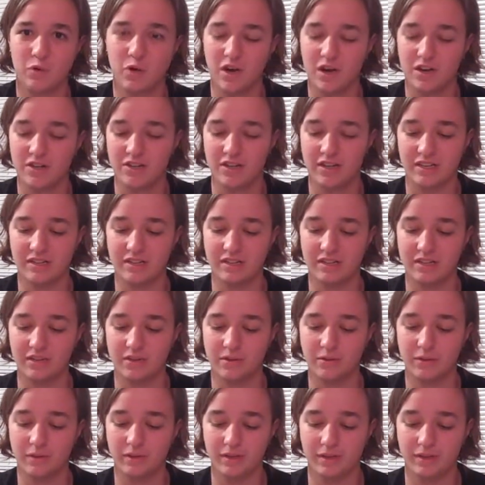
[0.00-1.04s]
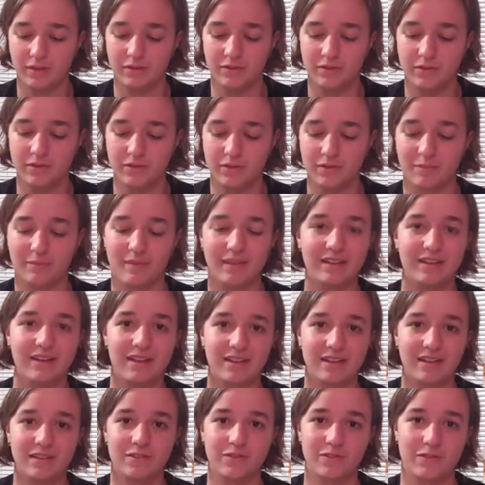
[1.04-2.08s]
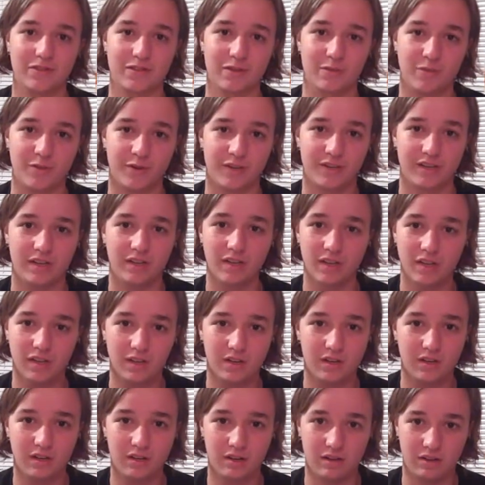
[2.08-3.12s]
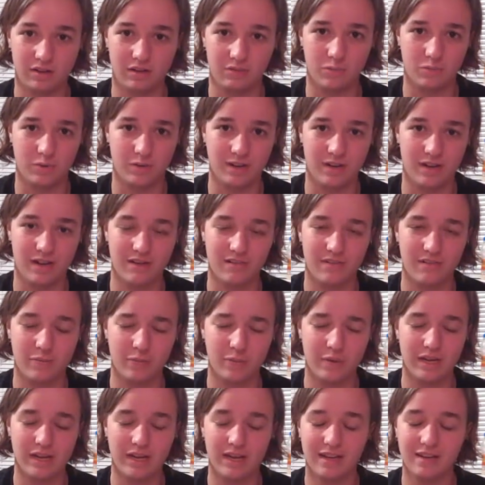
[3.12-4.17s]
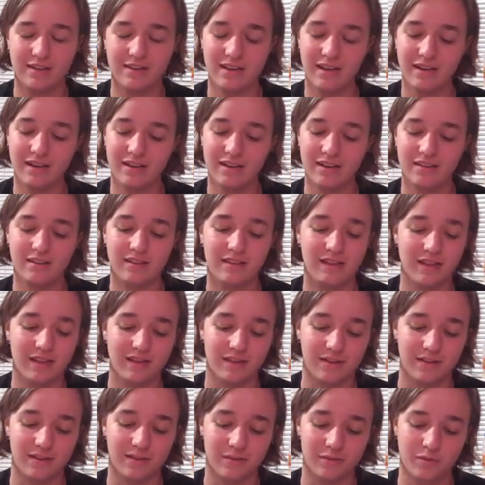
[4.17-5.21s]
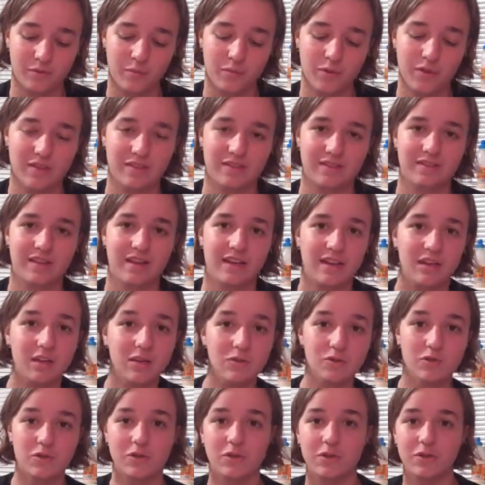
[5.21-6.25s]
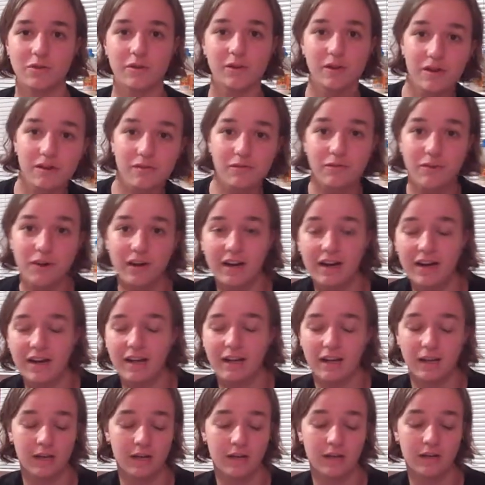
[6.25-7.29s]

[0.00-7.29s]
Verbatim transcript: project to do, you know, do something nice for someone on one day of the week. And technically, you know, the book is like, you should do it on a Friday